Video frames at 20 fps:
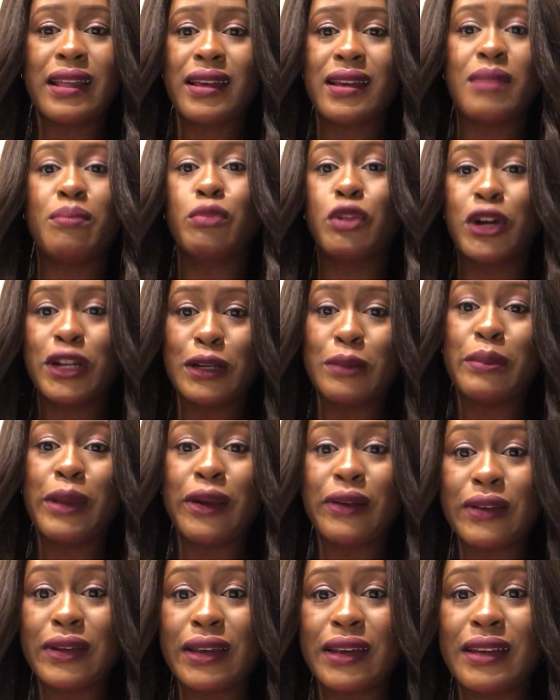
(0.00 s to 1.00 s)
like, I'm
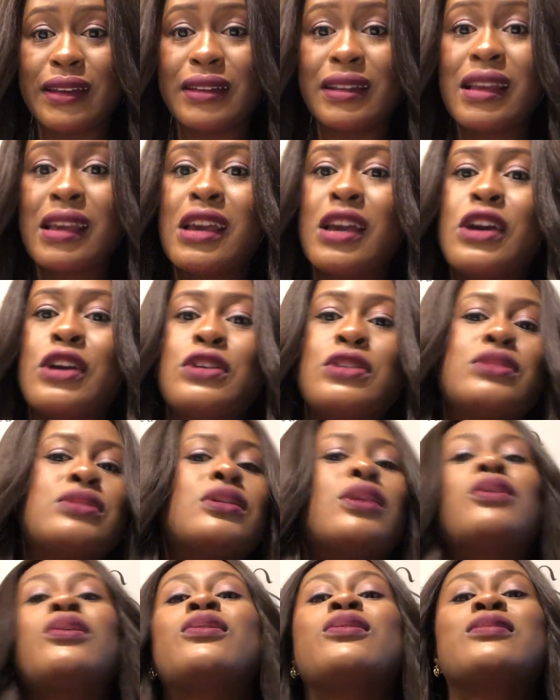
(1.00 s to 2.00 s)
non-American.
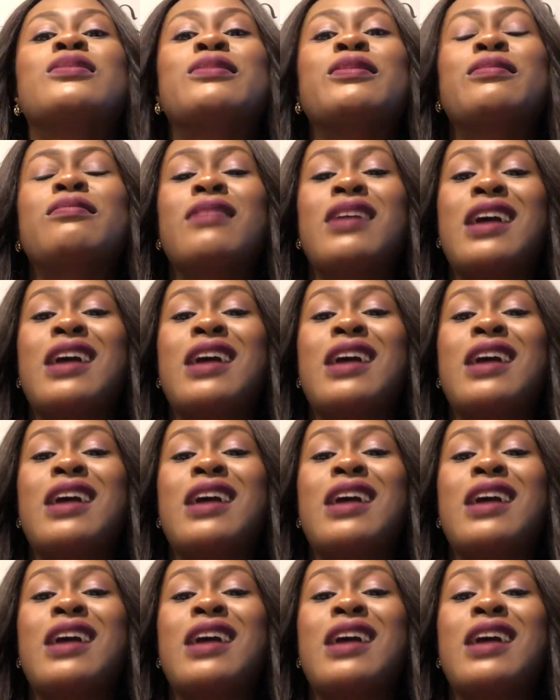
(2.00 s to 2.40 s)
So